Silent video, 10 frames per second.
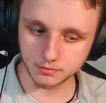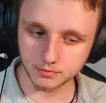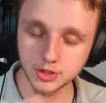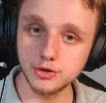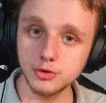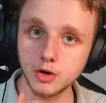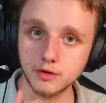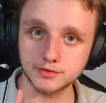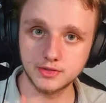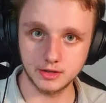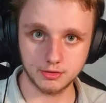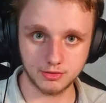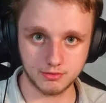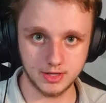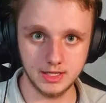you do have tier
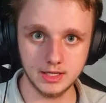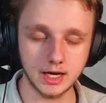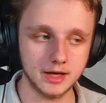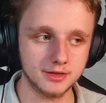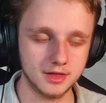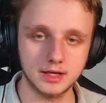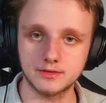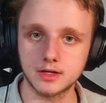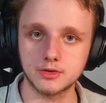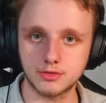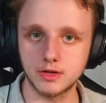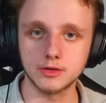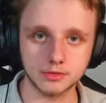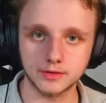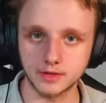3. I think tier 3
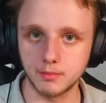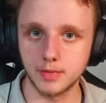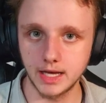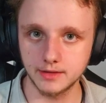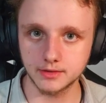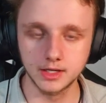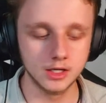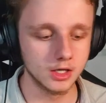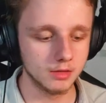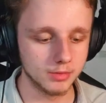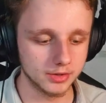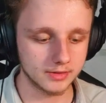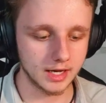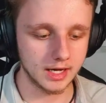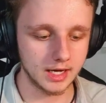is not that bad, but
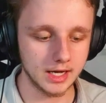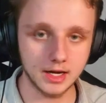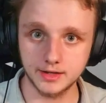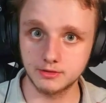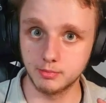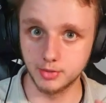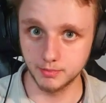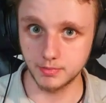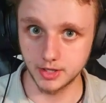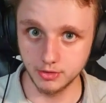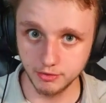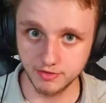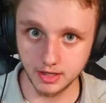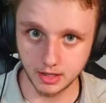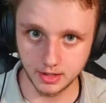I like to put my
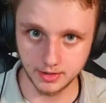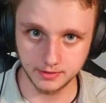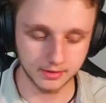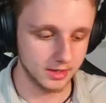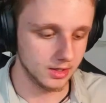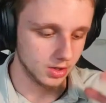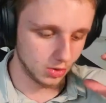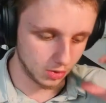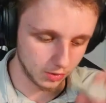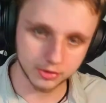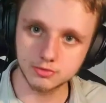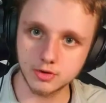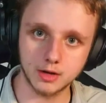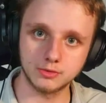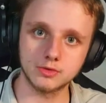UV light on the
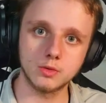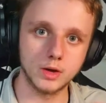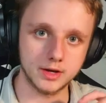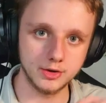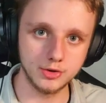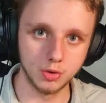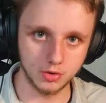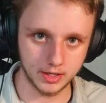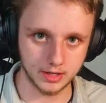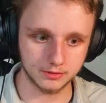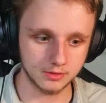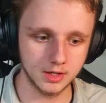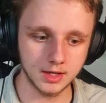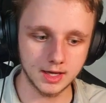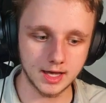ground where the door is.
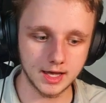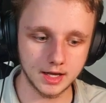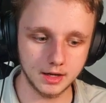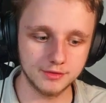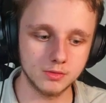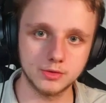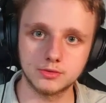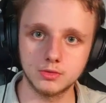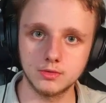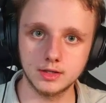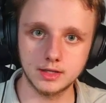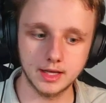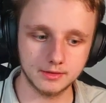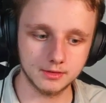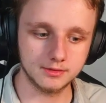And if you want to
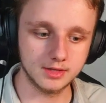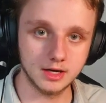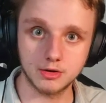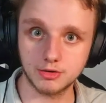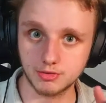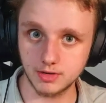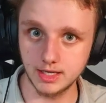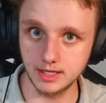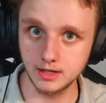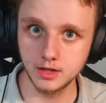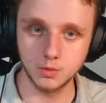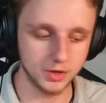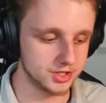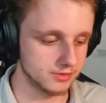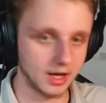get tier 3,
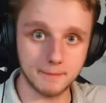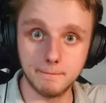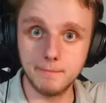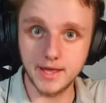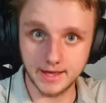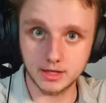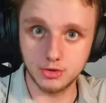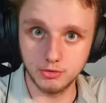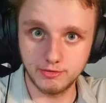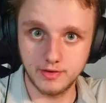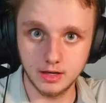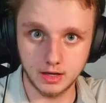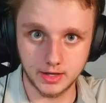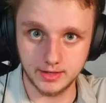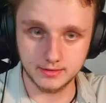which is a big UV
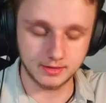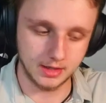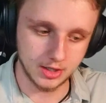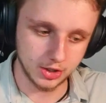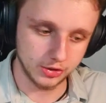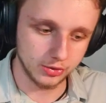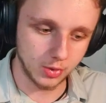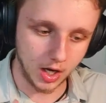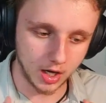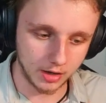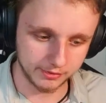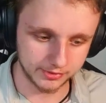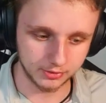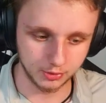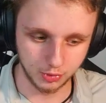light, you have
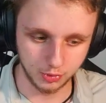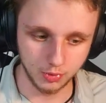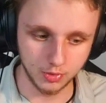to